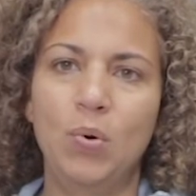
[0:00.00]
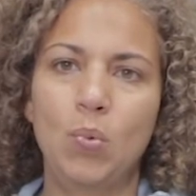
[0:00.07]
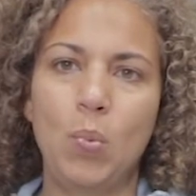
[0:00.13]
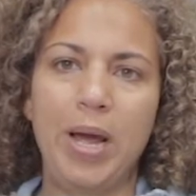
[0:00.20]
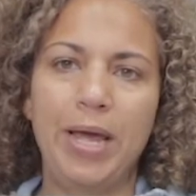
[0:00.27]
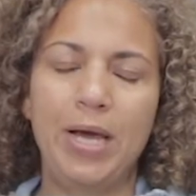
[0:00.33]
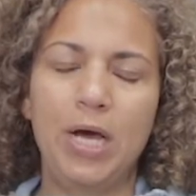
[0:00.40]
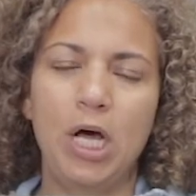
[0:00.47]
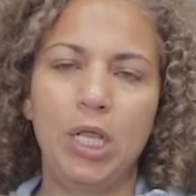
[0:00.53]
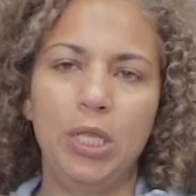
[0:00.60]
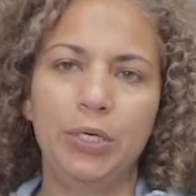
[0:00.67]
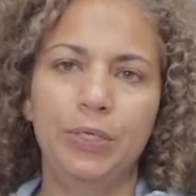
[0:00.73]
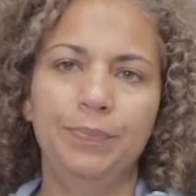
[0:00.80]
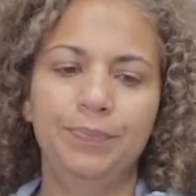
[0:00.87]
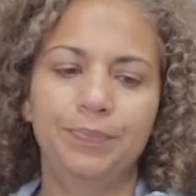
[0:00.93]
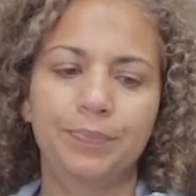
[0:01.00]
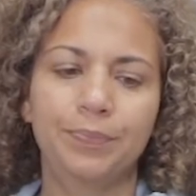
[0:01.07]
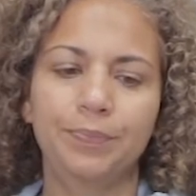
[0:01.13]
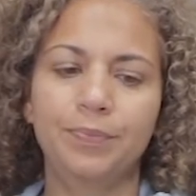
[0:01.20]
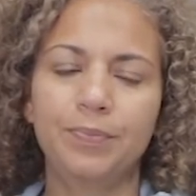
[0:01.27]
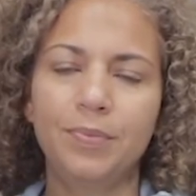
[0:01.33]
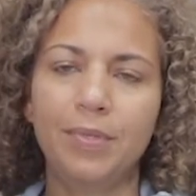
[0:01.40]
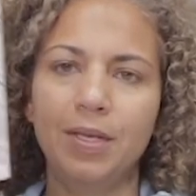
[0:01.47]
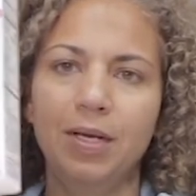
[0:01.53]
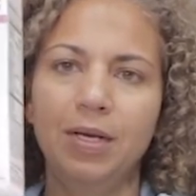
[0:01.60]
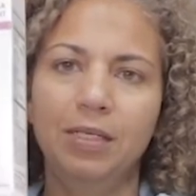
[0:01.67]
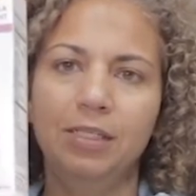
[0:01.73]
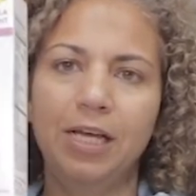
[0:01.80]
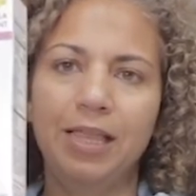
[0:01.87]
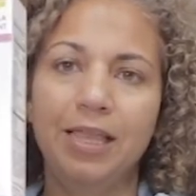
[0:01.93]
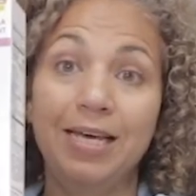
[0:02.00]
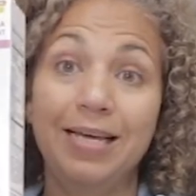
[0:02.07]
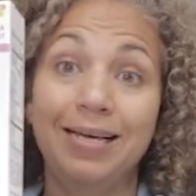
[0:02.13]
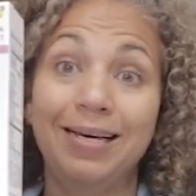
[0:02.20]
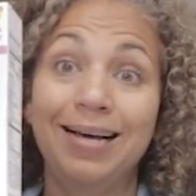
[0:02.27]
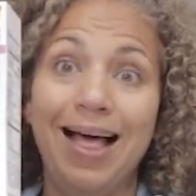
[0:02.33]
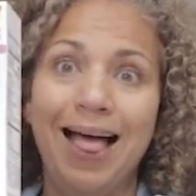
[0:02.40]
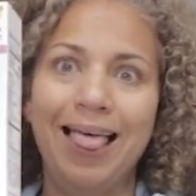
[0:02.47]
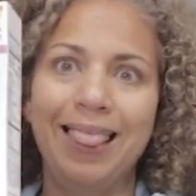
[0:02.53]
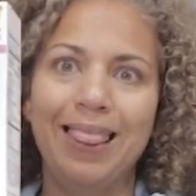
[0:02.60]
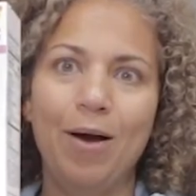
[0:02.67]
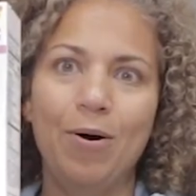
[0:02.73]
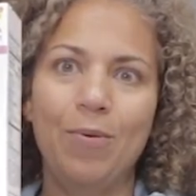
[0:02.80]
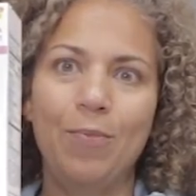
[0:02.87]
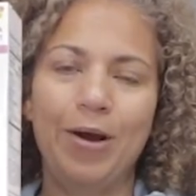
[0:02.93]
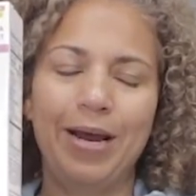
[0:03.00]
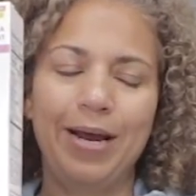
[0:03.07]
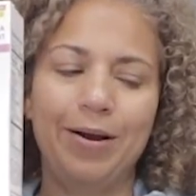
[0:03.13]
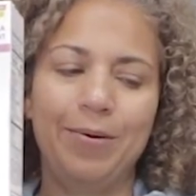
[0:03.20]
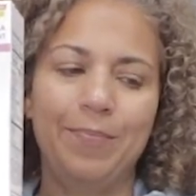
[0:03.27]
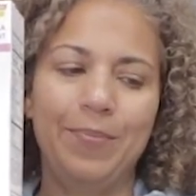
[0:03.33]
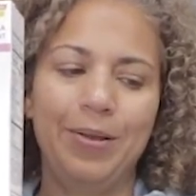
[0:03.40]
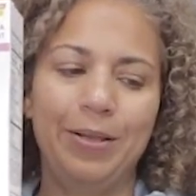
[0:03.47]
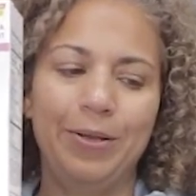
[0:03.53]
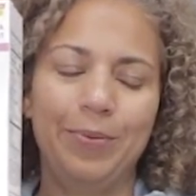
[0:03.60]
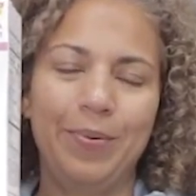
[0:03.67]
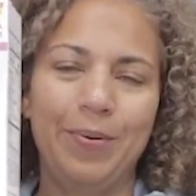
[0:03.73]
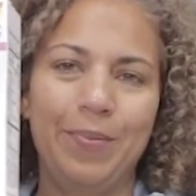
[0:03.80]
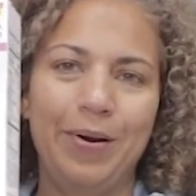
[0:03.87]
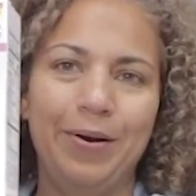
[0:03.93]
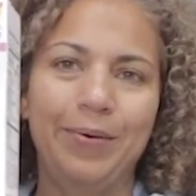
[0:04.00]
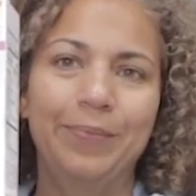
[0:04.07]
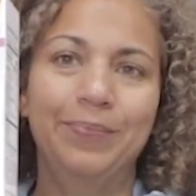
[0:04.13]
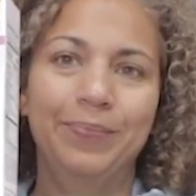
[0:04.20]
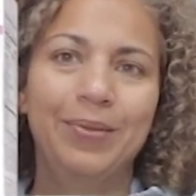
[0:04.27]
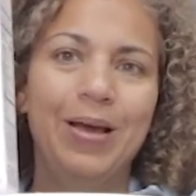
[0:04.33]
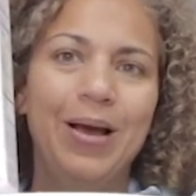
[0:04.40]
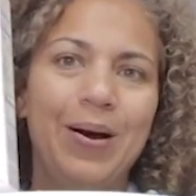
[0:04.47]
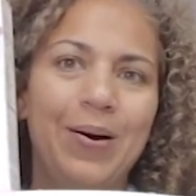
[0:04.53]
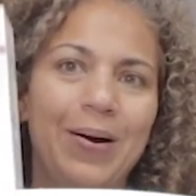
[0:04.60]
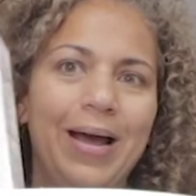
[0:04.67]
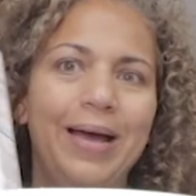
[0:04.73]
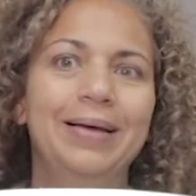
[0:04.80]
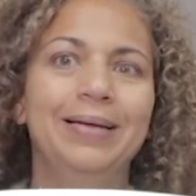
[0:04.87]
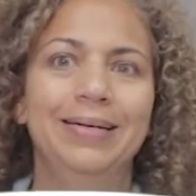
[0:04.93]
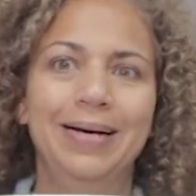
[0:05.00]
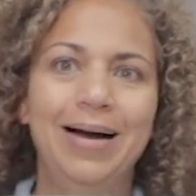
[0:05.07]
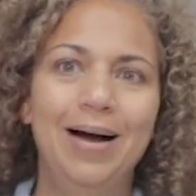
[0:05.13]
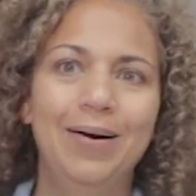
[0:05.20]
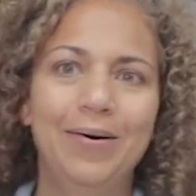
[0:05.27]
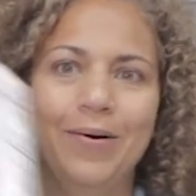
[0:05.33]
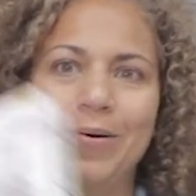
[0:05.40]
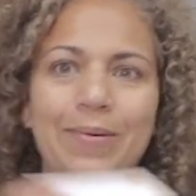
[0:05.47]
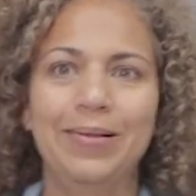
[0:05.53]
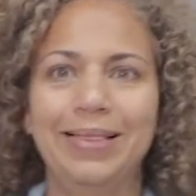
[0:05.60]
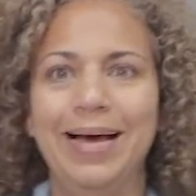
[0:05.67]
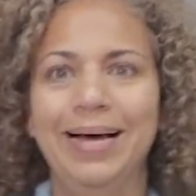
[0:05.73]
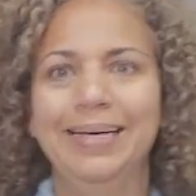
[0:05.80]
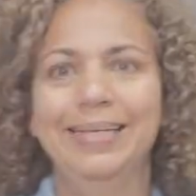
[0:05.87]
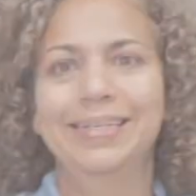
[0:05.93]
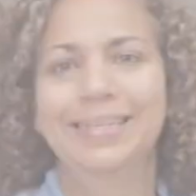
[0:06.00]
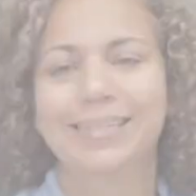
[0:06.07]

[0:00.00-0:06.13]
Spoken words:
white color. I think that will break it up a little bit better. Okay, I'm going with that.